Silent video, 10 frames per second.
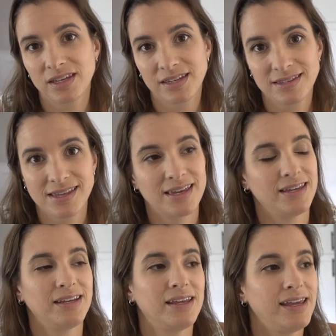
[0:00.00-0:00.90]
things
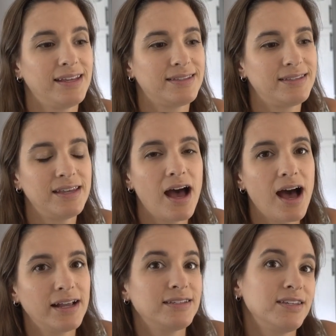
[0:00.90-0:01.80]
in. It's
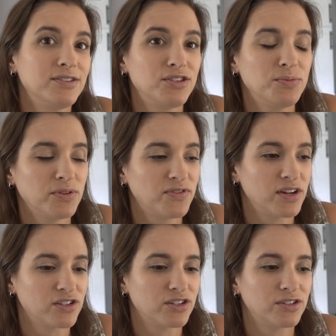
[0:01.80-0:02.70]
not super
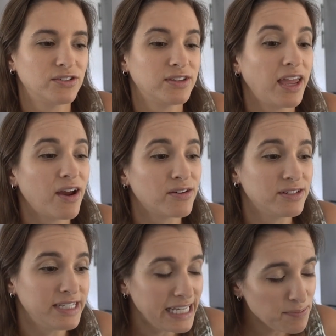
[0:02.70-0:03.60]
functional. They are
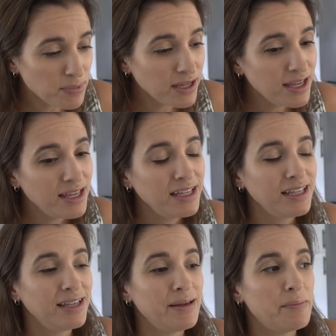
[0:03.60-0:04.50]
deep,
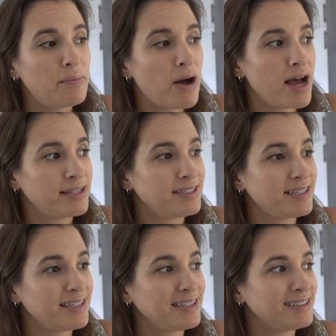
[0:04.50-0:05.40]

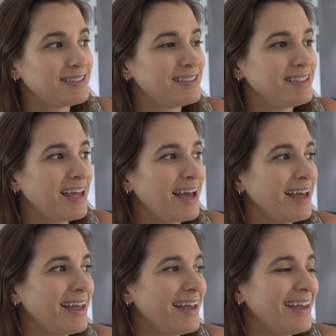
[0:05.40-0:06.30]
but, uh,
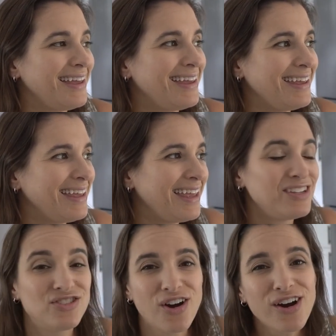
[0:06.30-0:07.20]

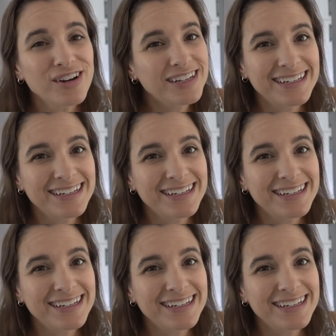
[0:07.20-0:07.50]
and dark.